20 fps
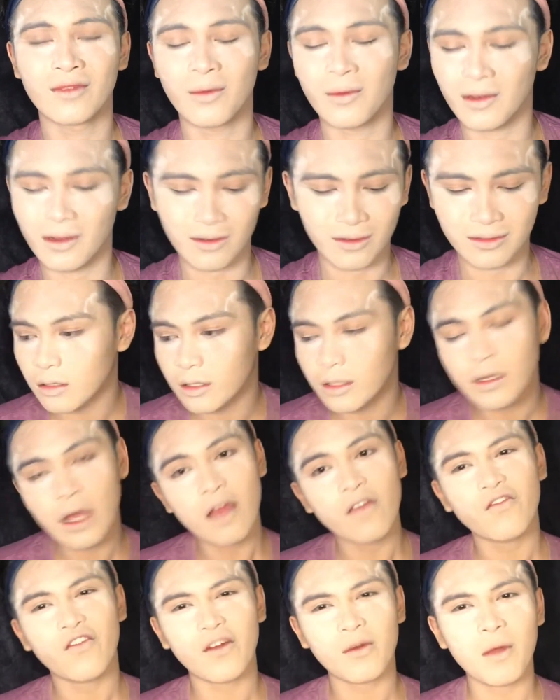Right.
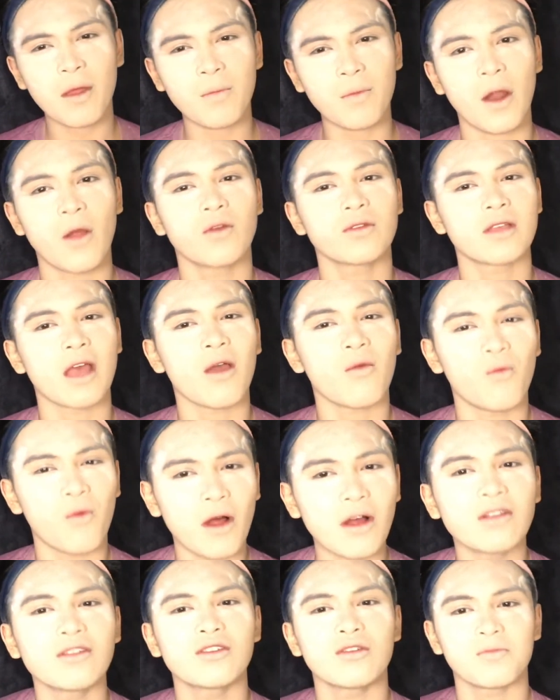And for my brows, I
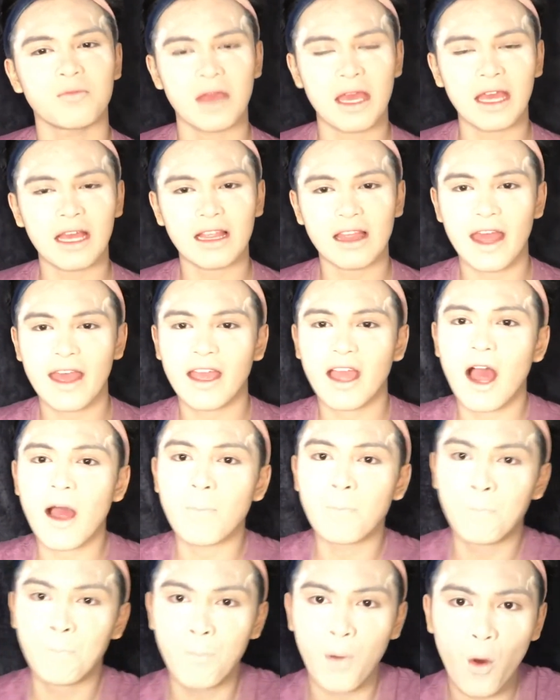want to make like a
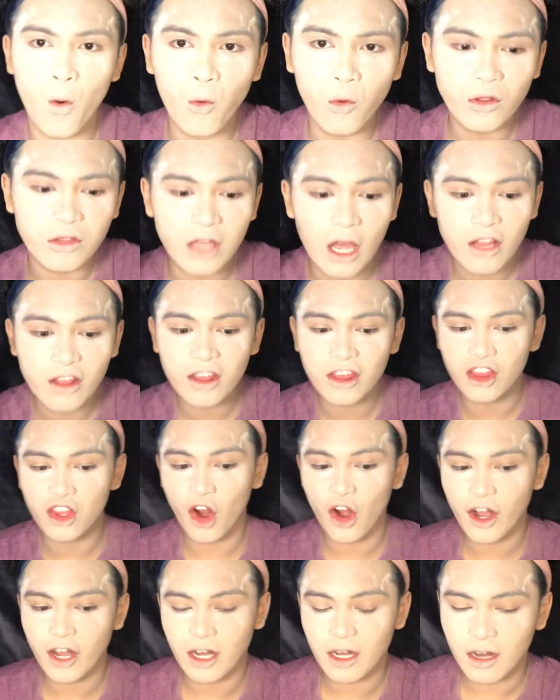bold,
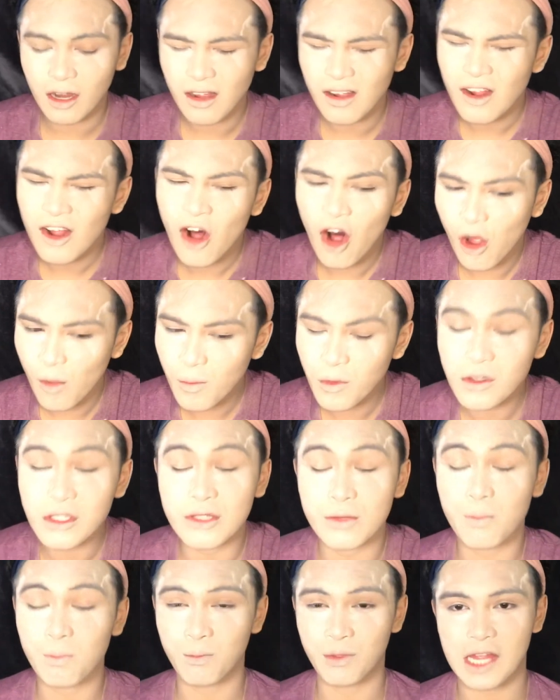dark,
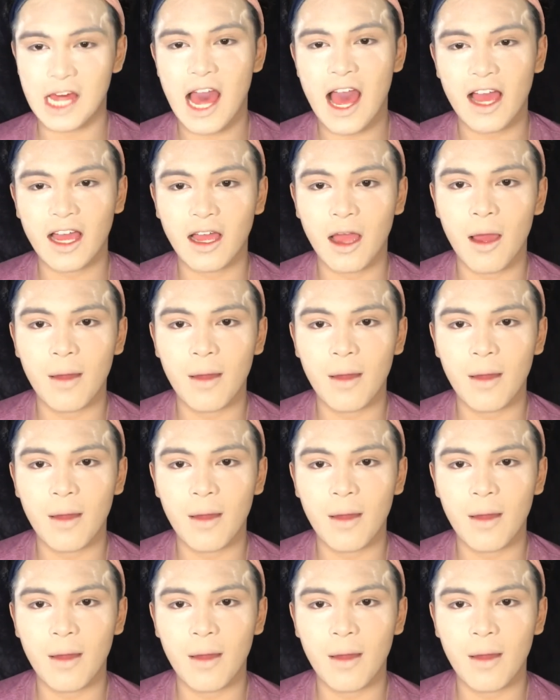almost black